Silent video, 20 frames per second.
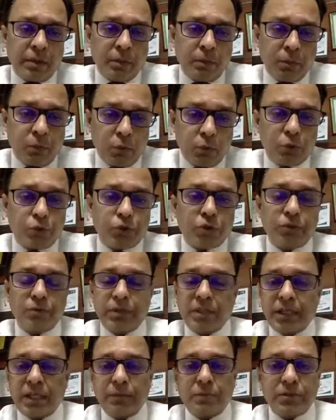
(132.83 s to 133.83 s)
Most of the
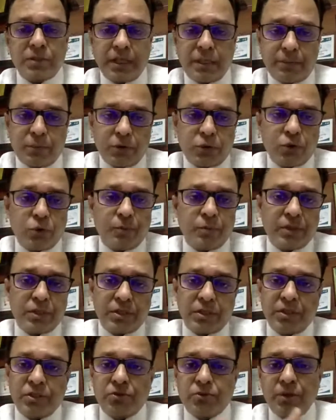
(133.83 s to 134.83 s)
times, laparoscopic
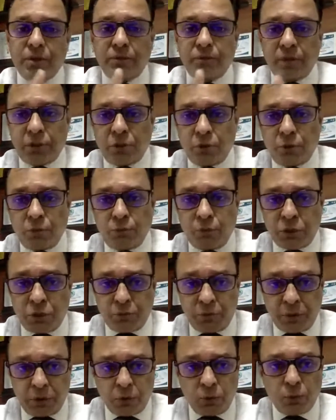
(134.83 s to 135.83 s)
surgery, which
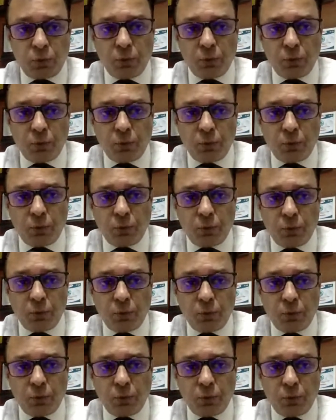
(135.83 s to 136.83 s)
we do, we
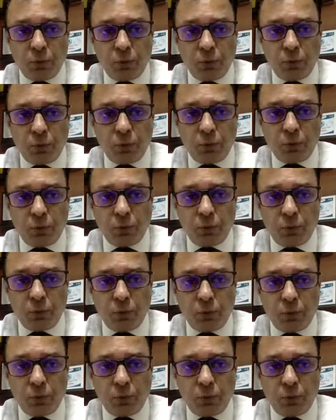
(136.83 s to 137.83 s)
discharge home women on
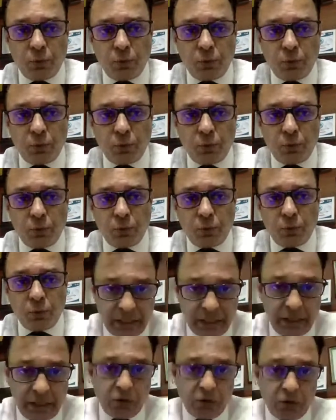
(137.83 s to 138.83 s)
the same day
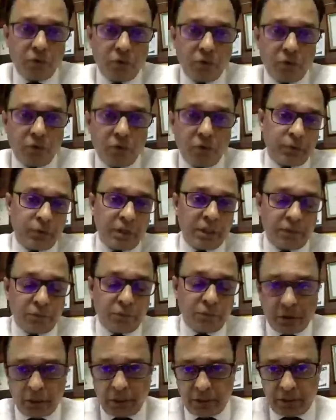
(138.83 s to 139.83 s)
or within 24
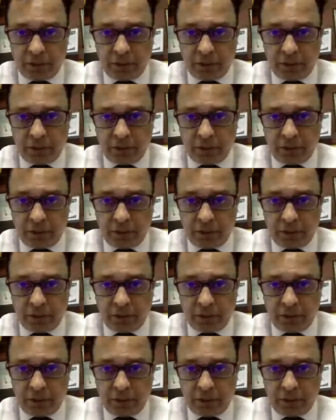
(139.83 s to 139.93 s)
hours.